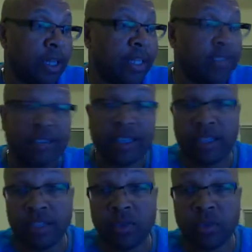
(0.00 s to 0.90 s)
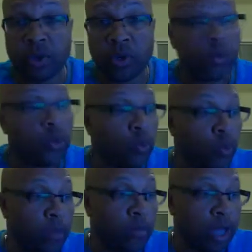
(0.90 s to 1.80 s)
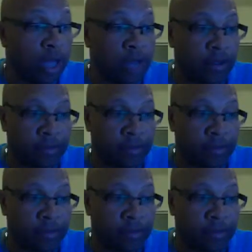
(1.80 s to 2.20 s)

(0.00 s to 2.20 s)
and said unto her, Weep not.